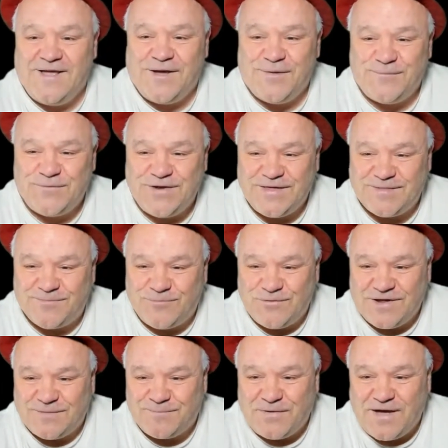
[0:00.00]
and
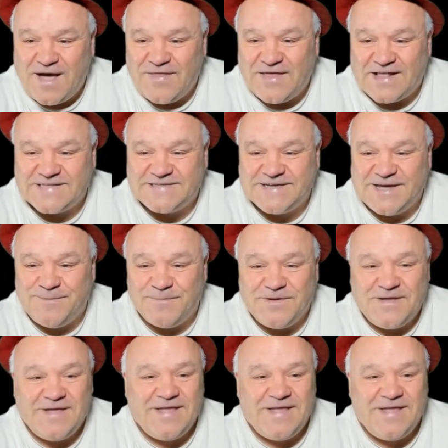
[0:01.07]
Woody's part of that team,